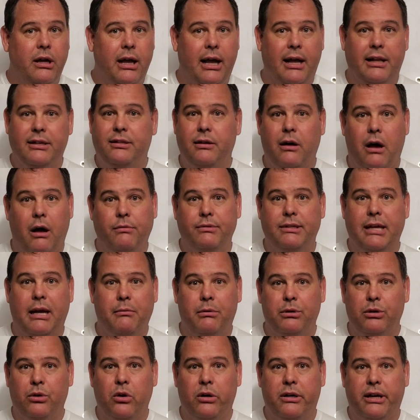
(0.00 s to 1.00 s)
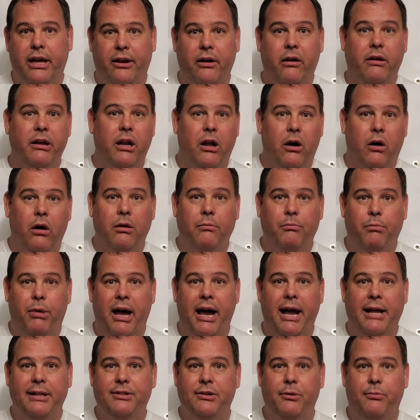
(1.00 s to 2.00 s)
And so I was able to look at her, you know, and
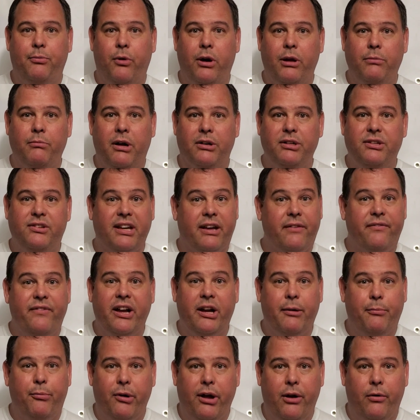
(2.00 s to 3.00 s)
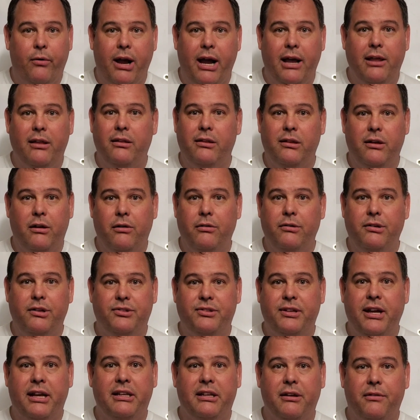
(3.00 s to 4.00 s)
pieds are pretty much like a fingerprint, right? They're
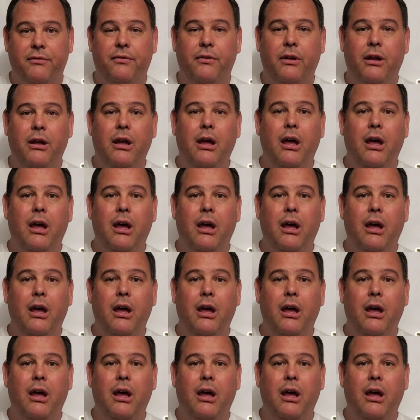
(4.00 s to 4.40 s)
distinctive.